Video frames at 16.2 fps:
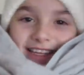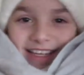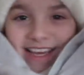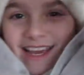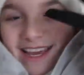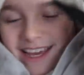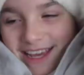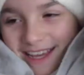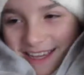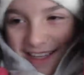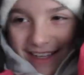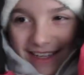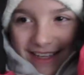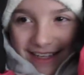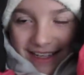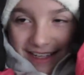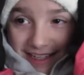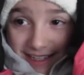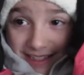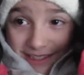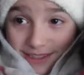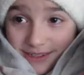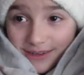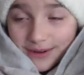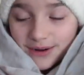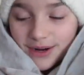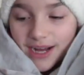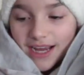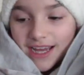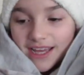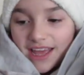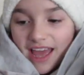Yay! So
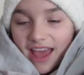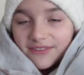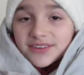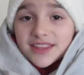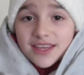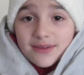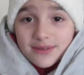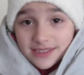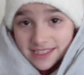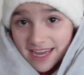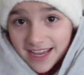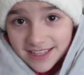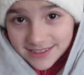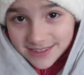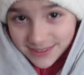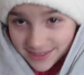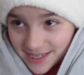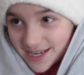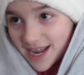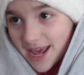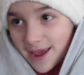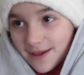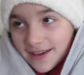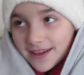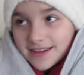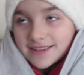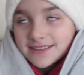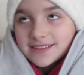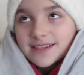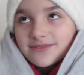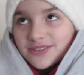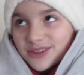uh, everything was canceled today
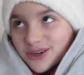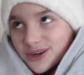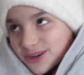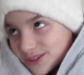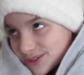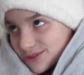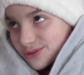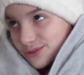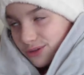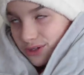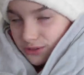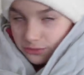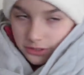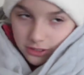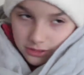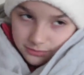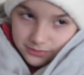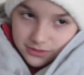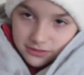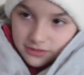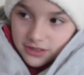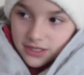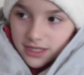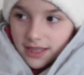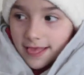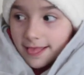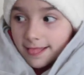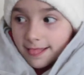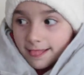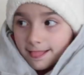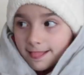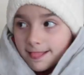except for our school because we're homeschooled.
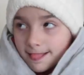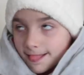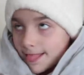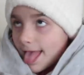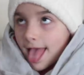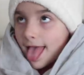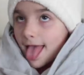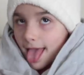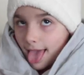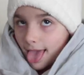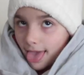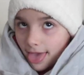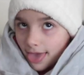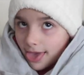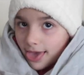Yeah